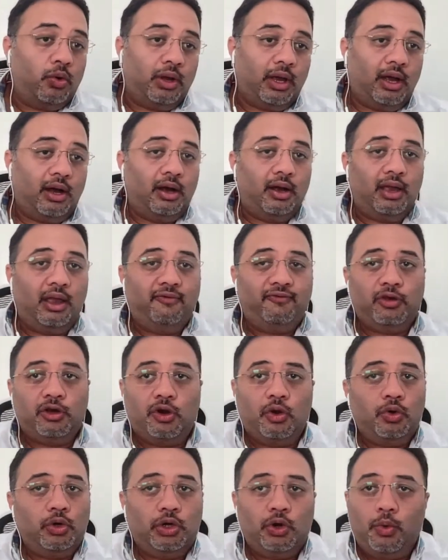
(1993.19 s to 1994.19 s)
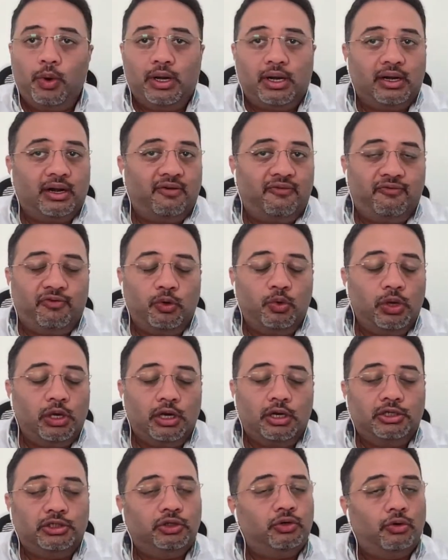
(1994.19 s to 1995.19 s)
Uh, if you don't do it in a few
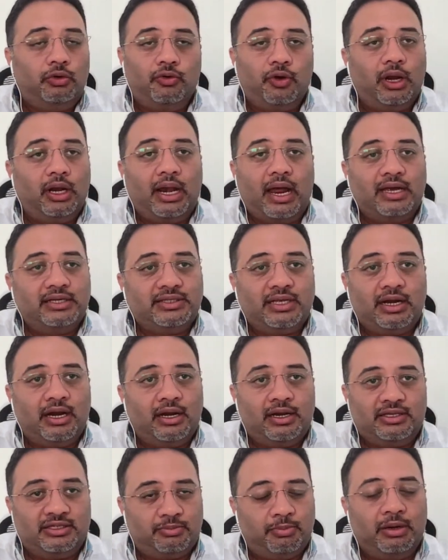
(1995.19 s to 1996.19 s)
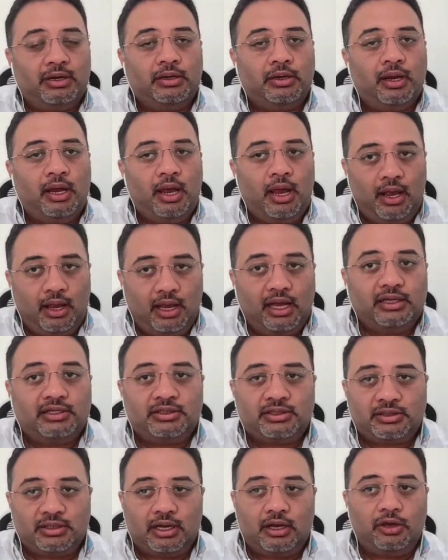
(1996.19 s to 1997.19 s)
years, you'll realize that it's been,
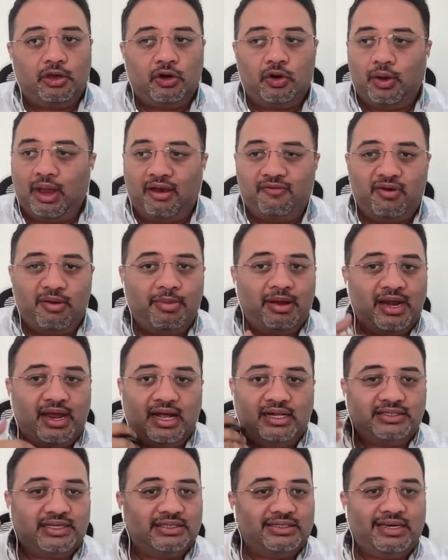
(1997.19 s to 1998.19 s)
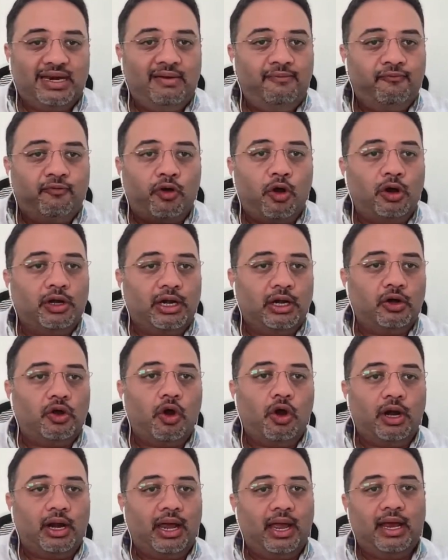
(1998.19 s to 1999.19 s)
it's, uh, you know, everybody else has leapfrogged and
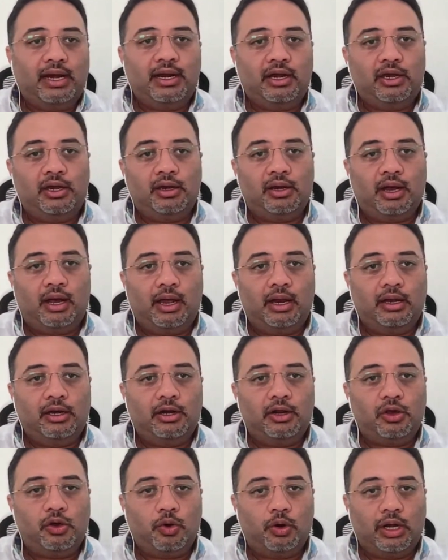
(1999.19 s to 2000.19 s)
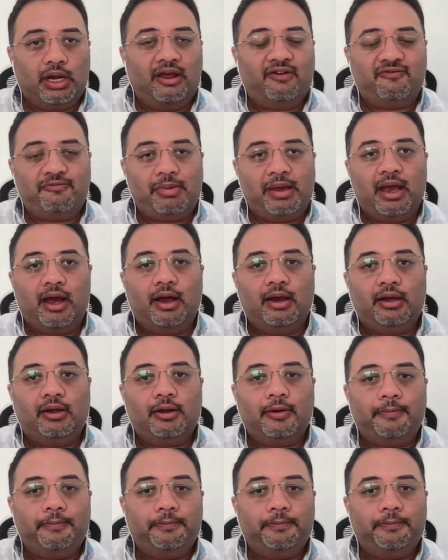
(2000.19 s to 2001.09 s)
gone ahead and, and you're left behind.